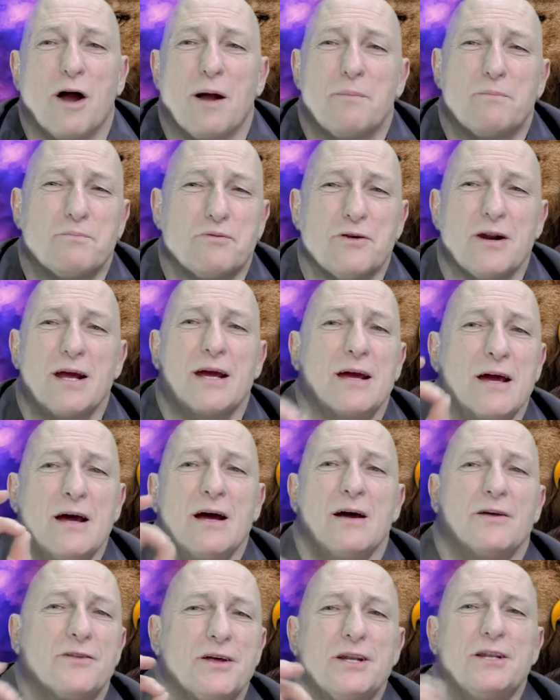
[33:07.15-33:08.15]
I pray
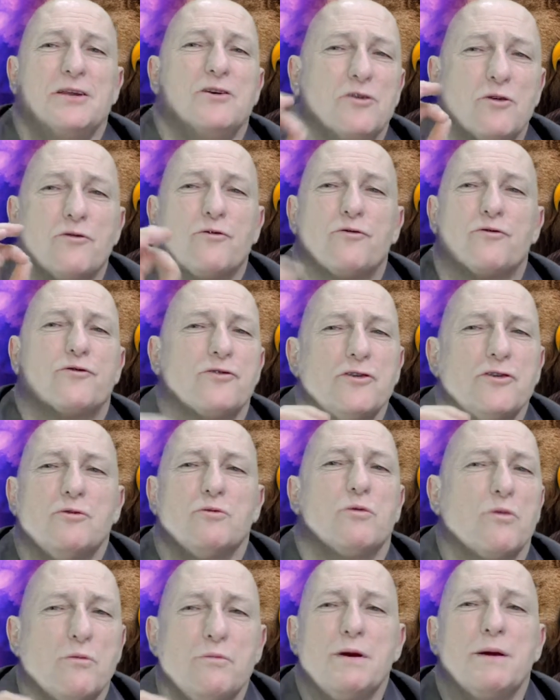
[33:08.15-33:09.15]
that your fruit
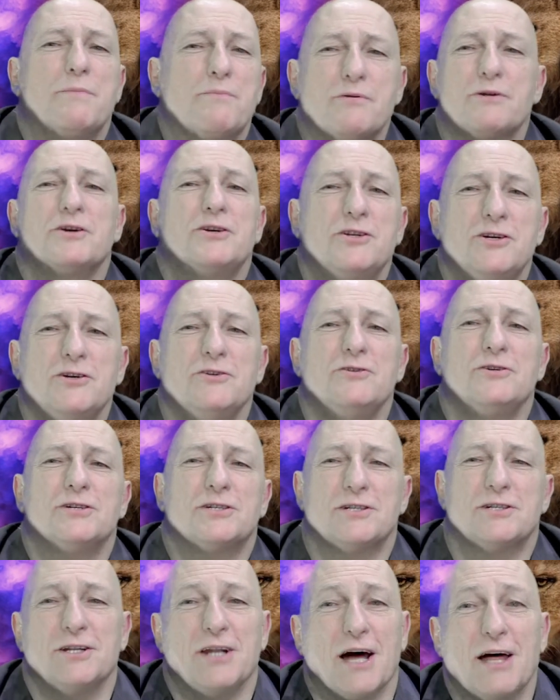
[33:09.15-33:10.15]
will be produced that